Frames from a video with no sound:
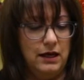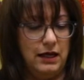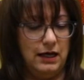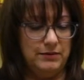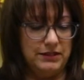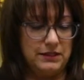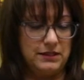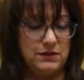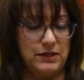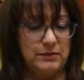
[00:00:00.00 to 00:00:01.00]
But this
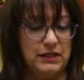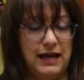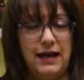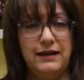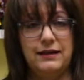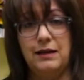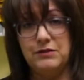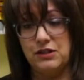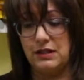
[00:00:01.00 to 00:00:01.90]
is what I'm going to add, and I'm just